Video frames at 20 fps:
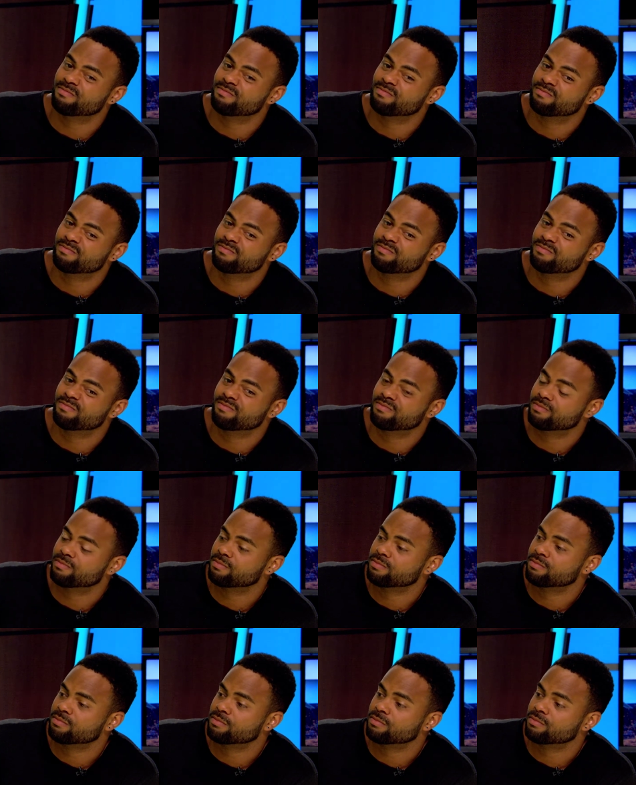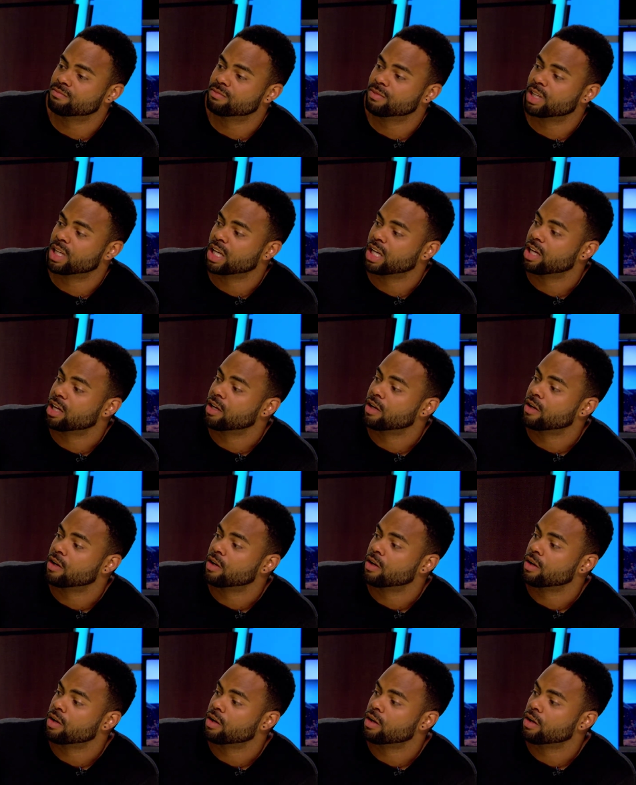(silence)